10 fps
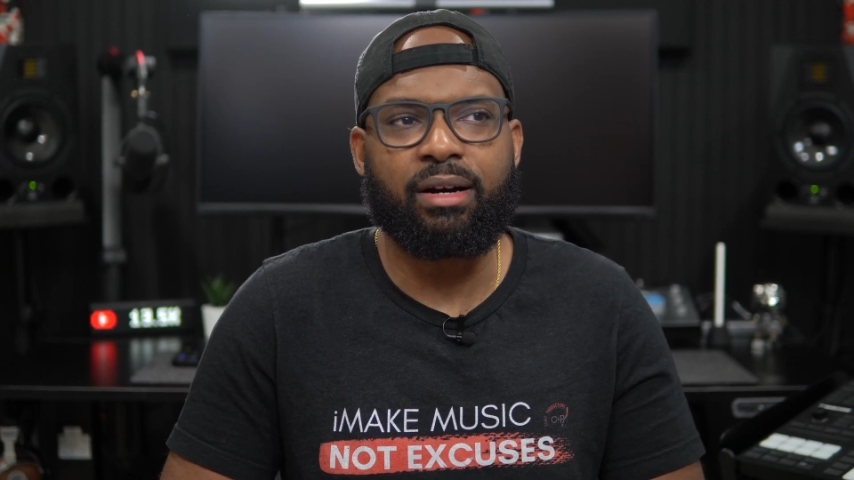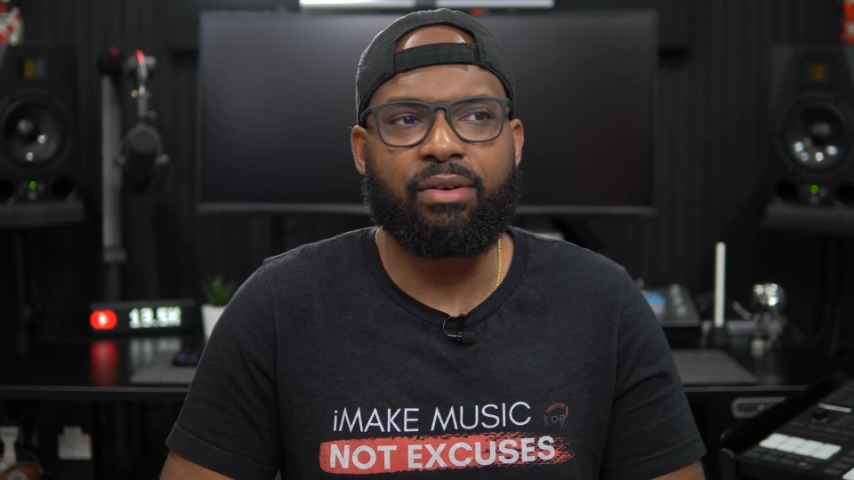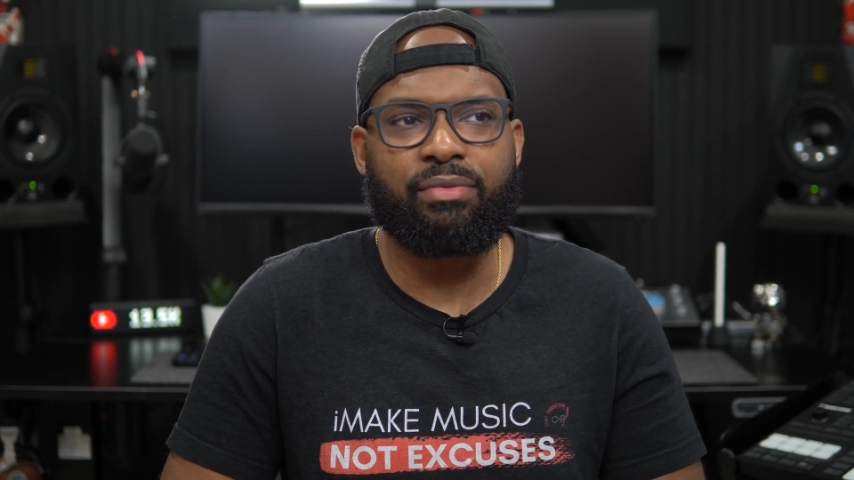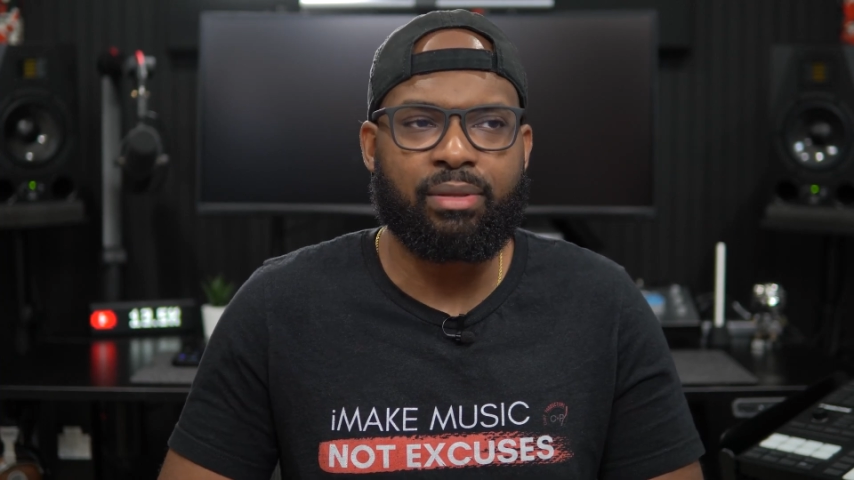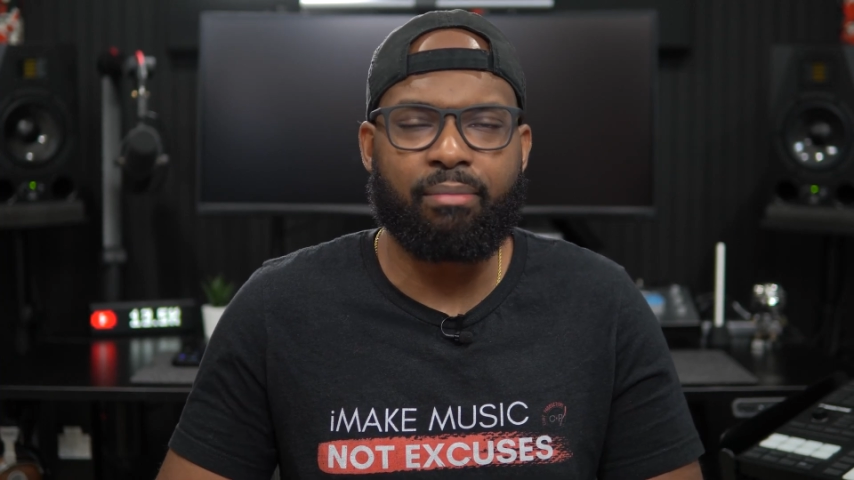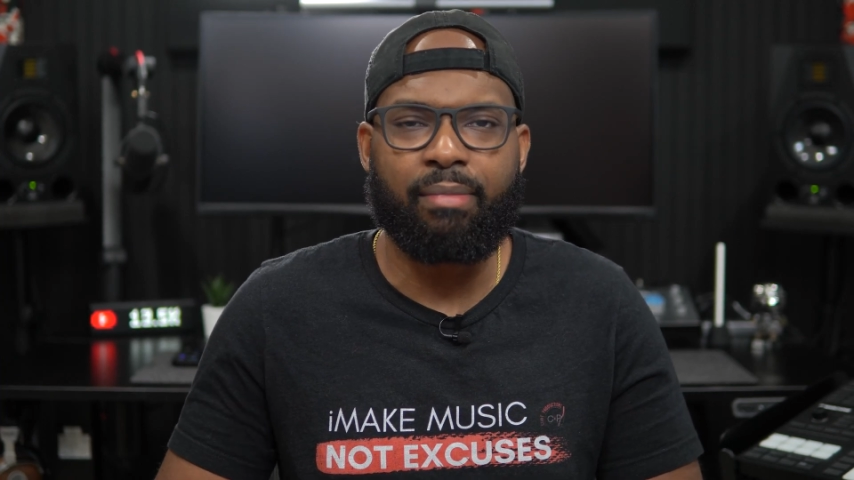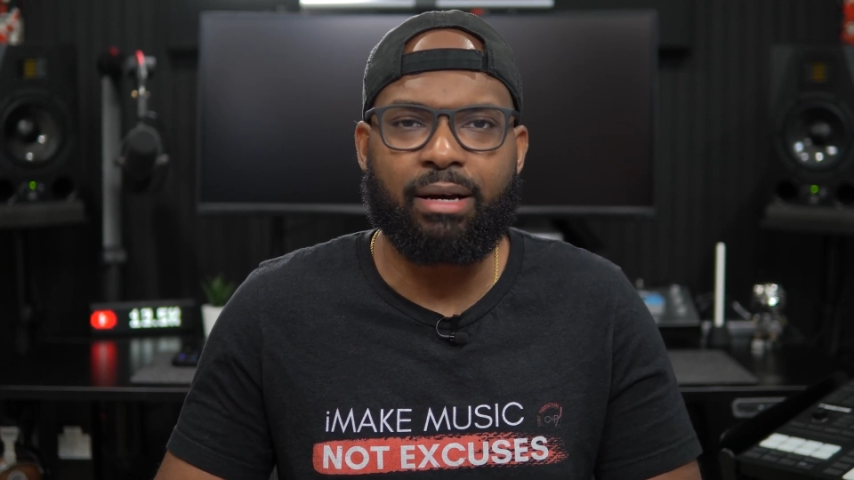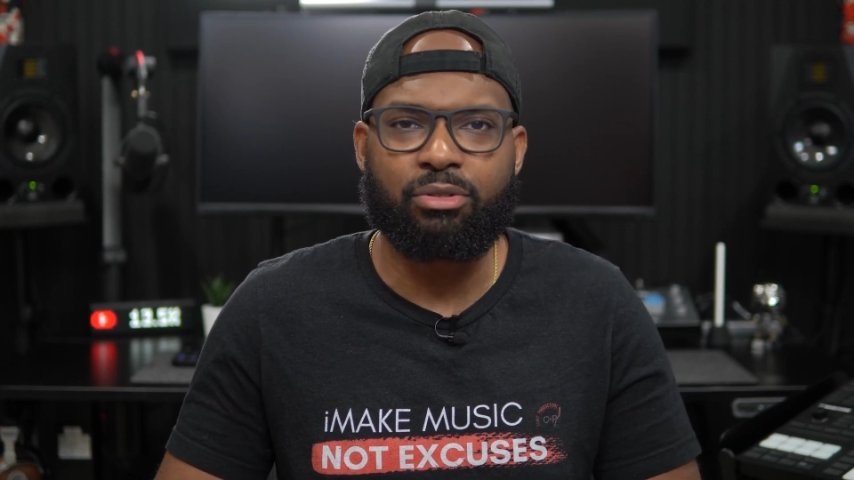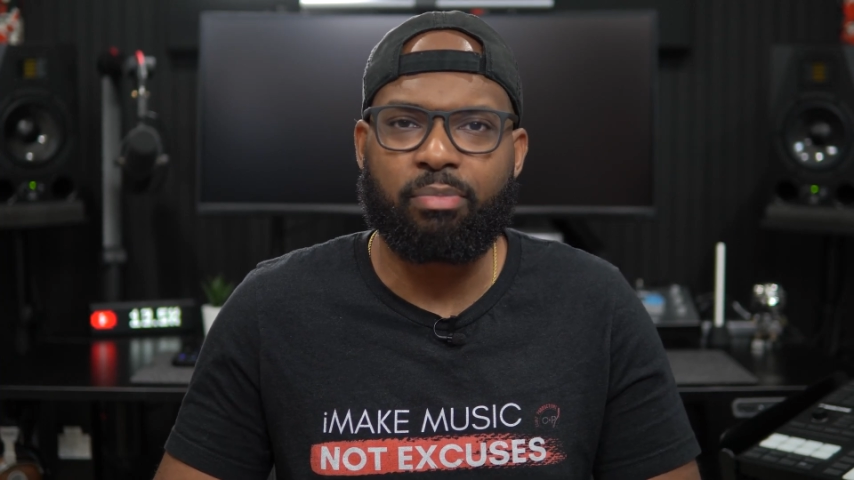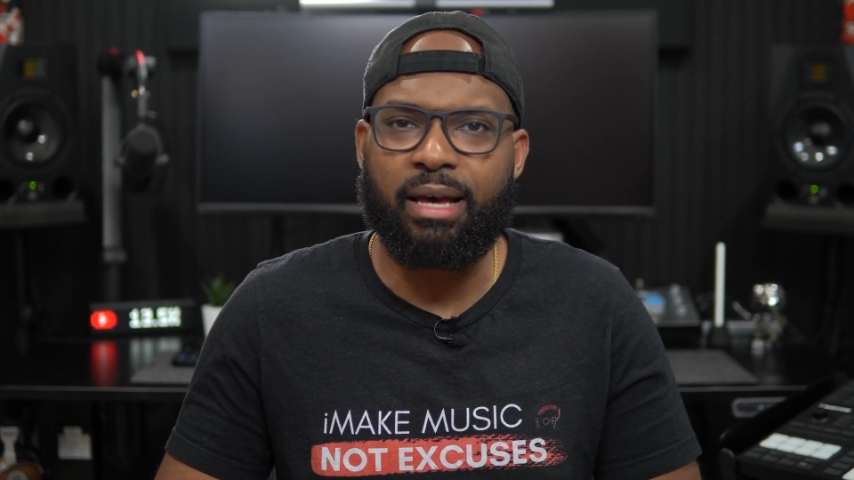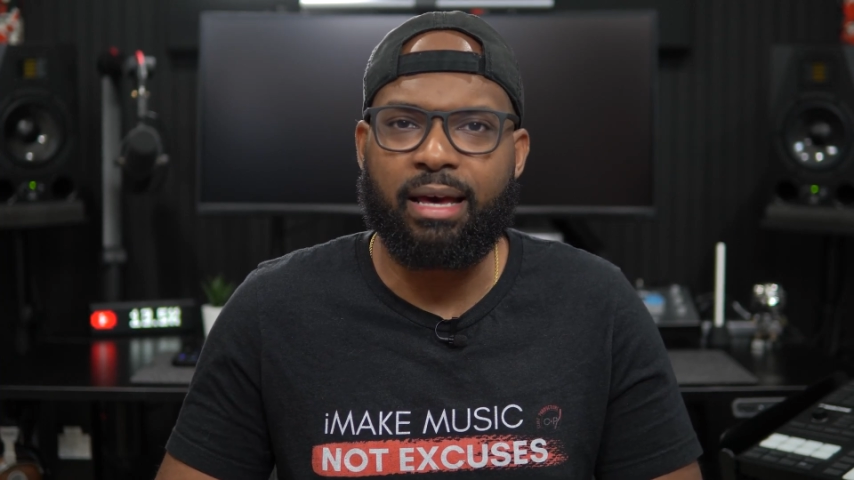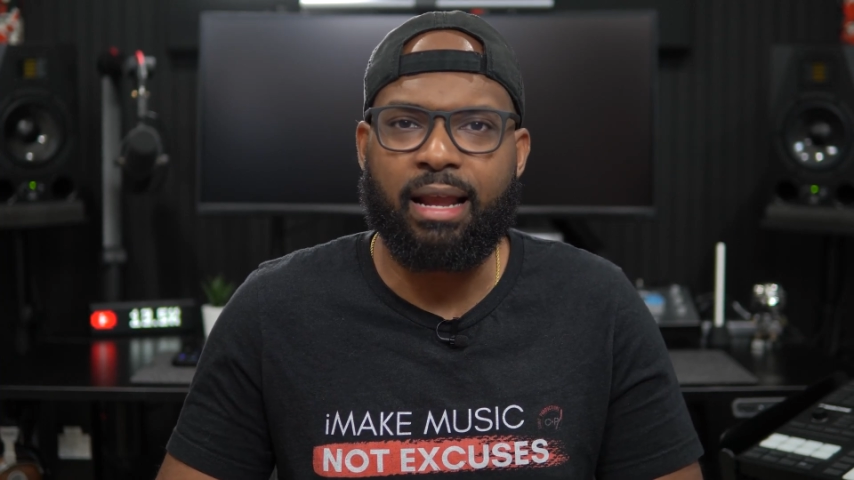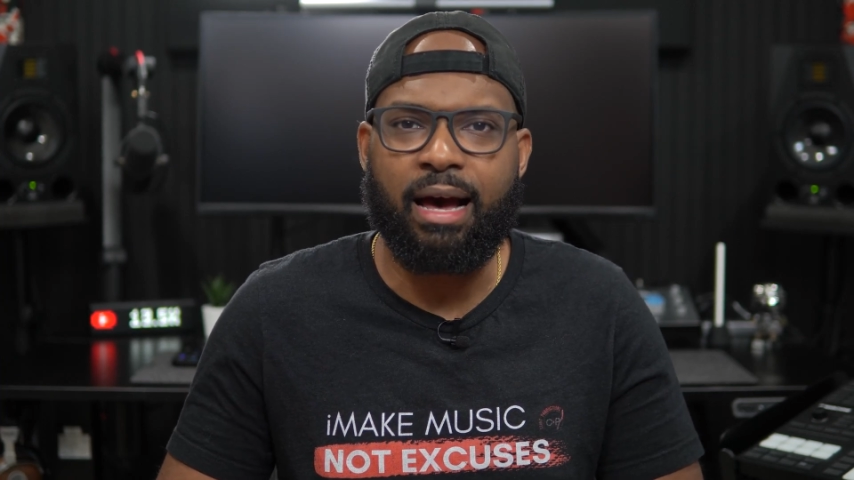of the mouse pad